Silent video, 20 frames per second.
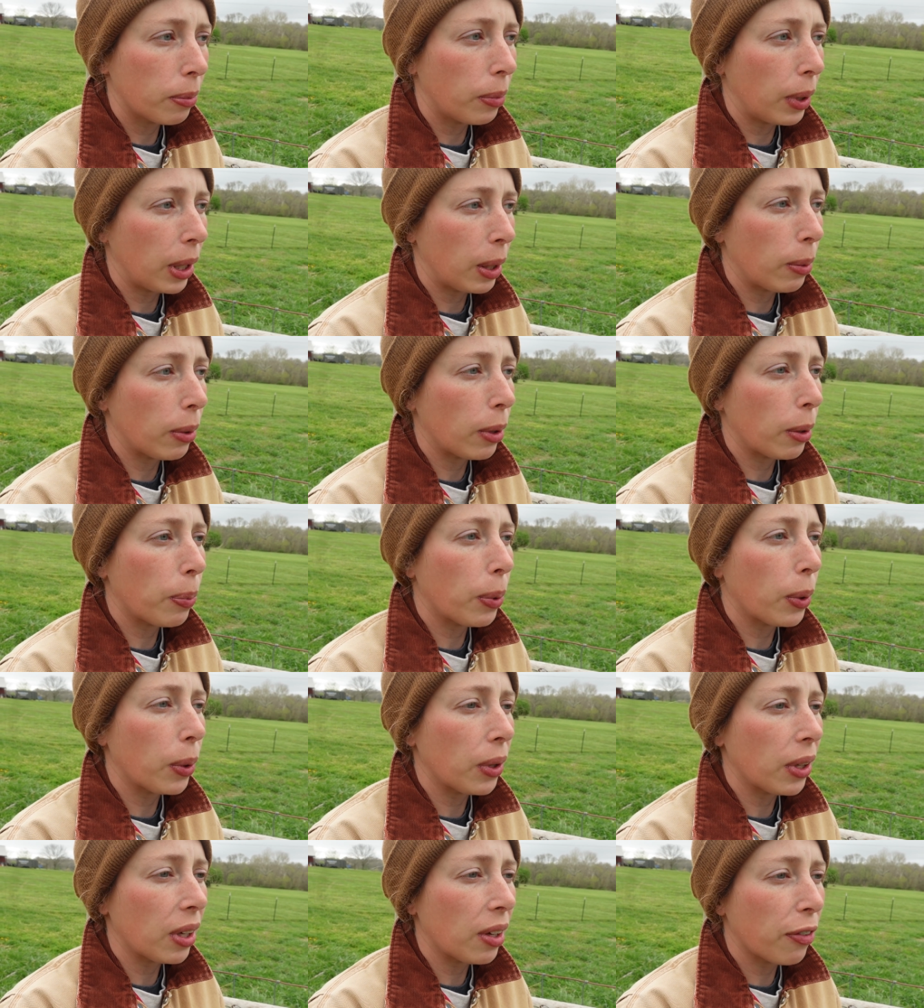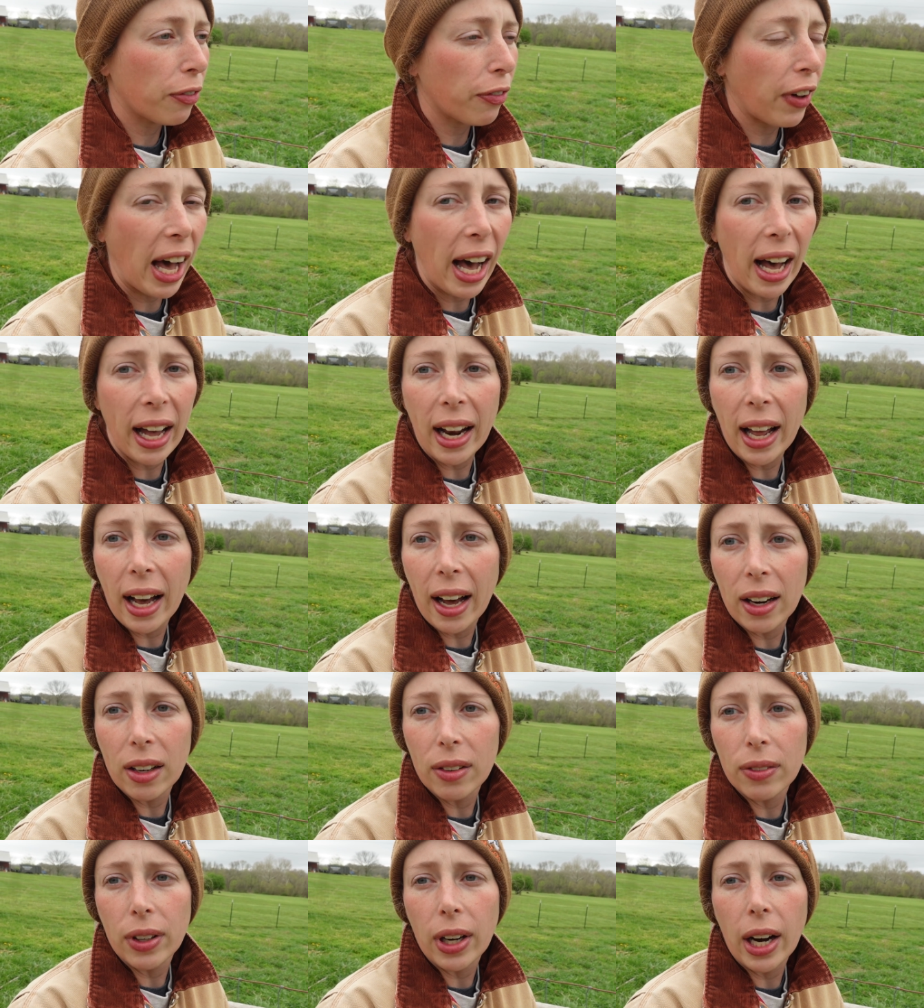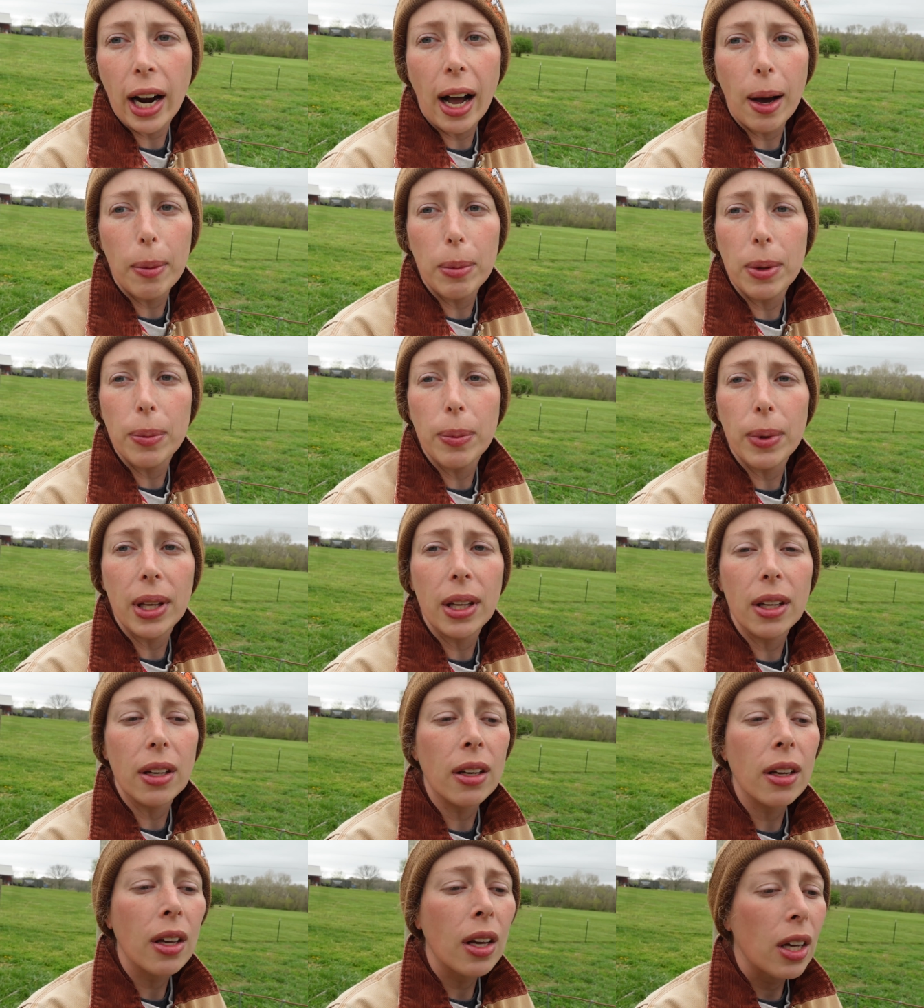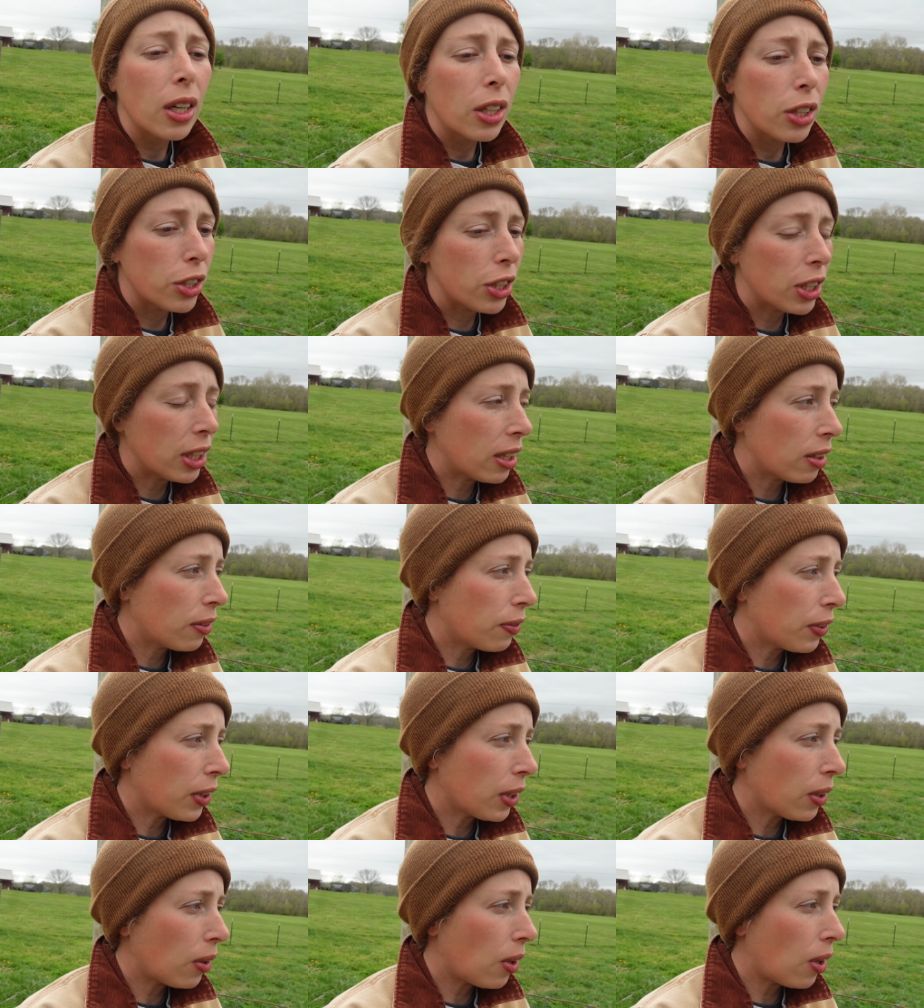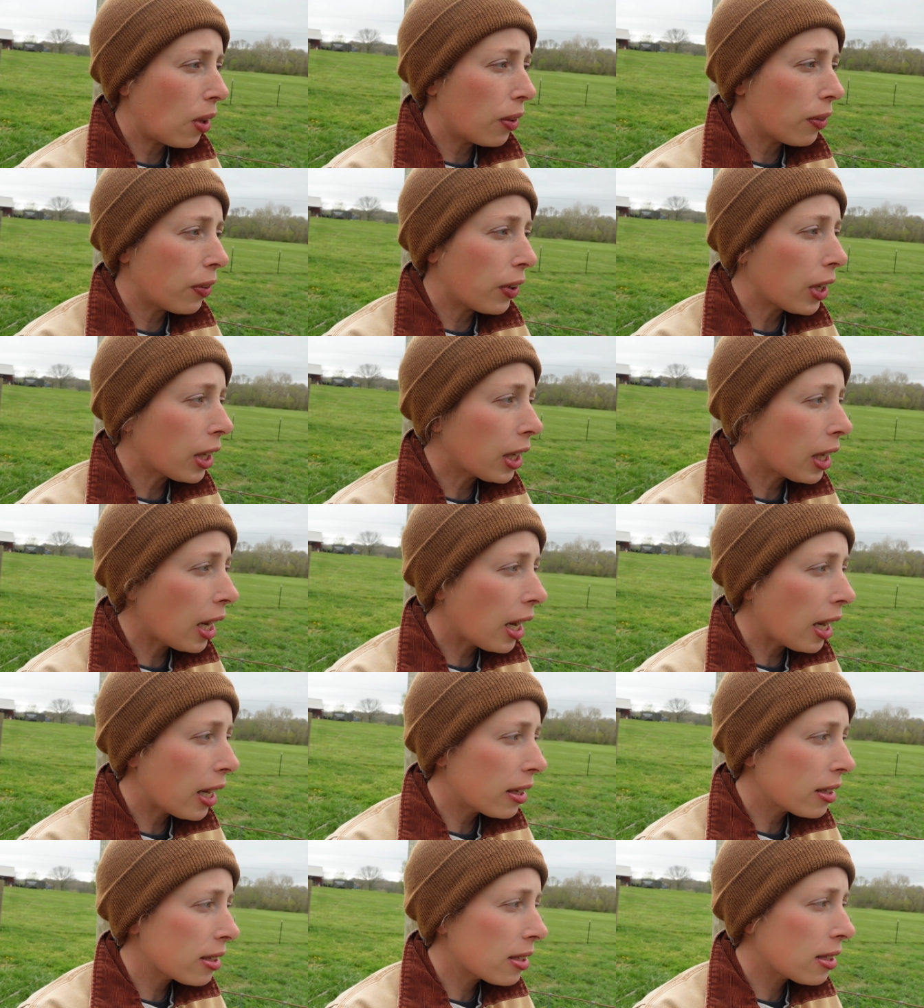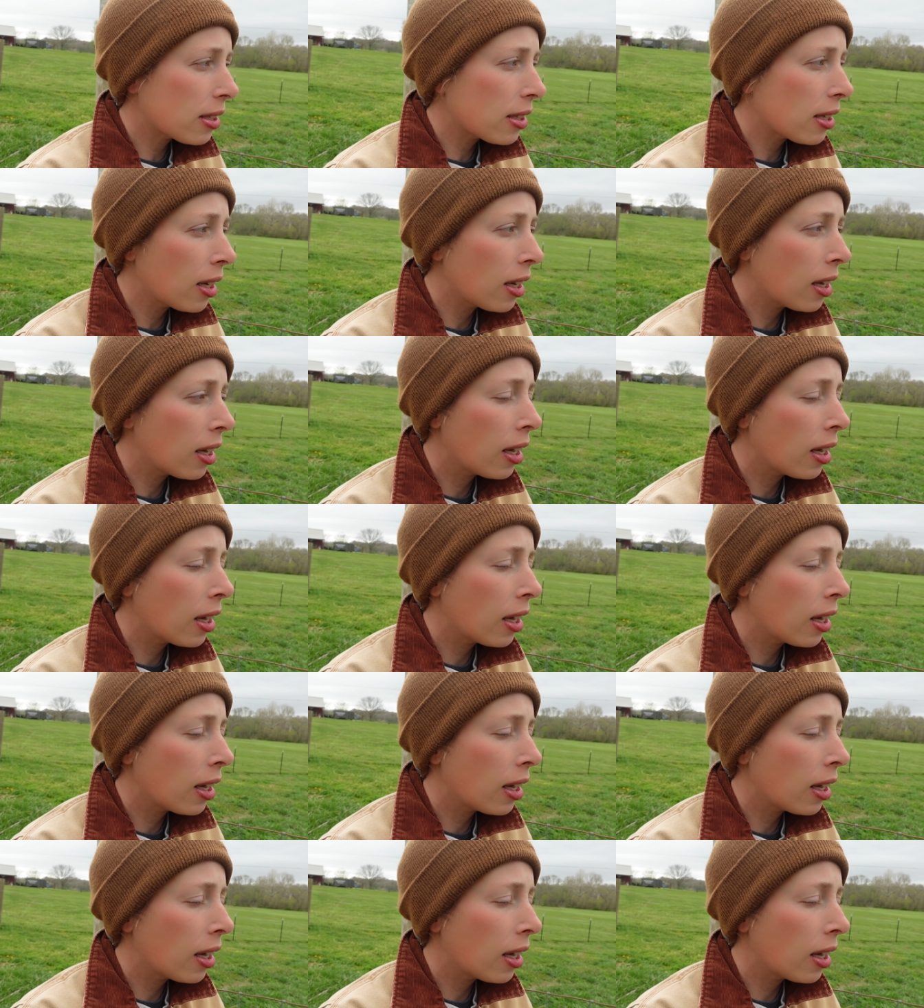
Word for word: Like we were pulling fat out of her abdomen. She could feel all of her guts.